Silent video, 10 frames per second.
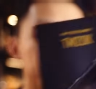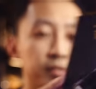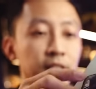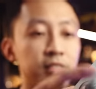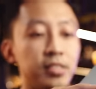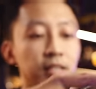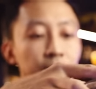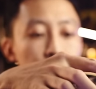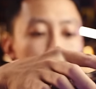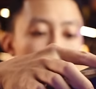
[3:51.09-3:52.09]
So let's
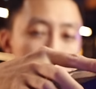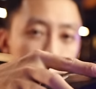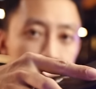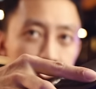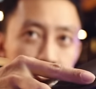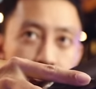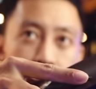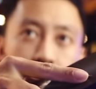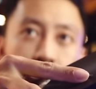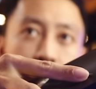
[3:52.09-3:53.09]
unbox
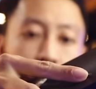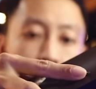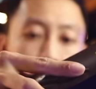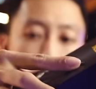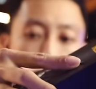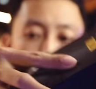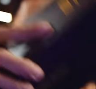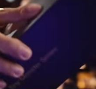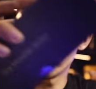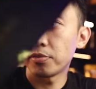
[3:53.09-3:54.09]
this.
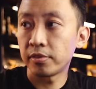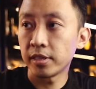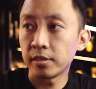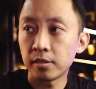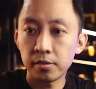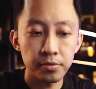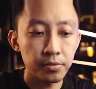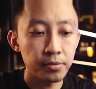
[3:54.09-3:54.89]
Pop the front off.